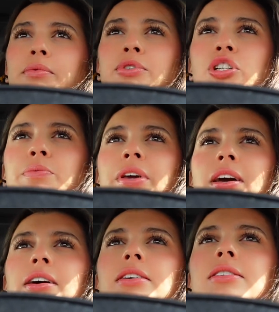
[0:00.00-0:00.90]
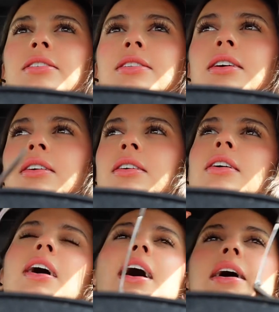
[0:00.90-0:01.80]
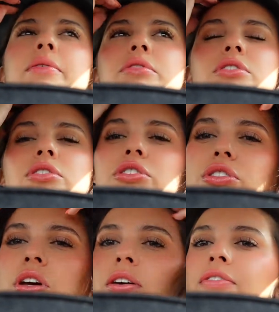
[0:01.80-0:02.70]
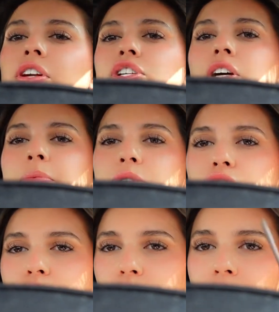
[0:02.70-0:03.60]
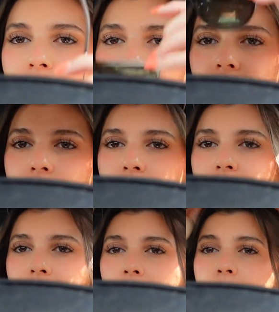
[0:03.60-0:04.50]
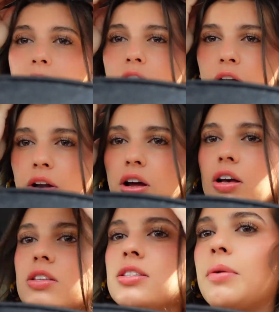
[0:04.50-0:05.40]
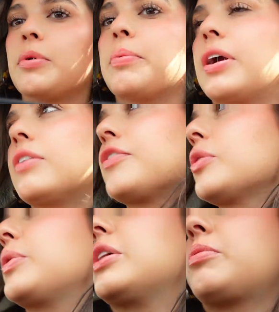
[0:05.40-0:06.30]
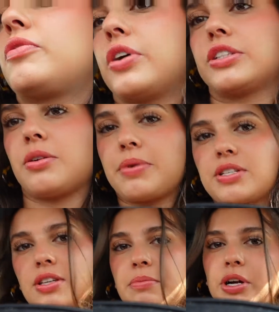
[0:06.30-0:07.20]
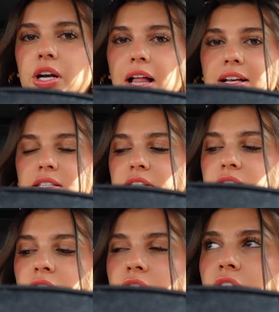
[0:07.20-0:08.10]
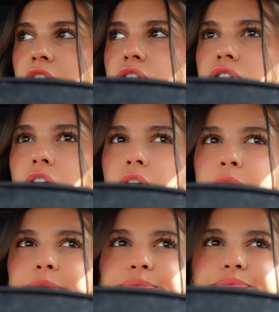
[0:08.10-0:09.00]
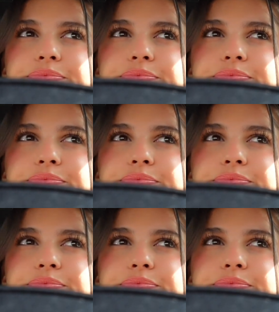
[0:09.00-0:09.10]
just because I was finishing up with school and finals, but now I'm on summer break for a week before summer summer classes, so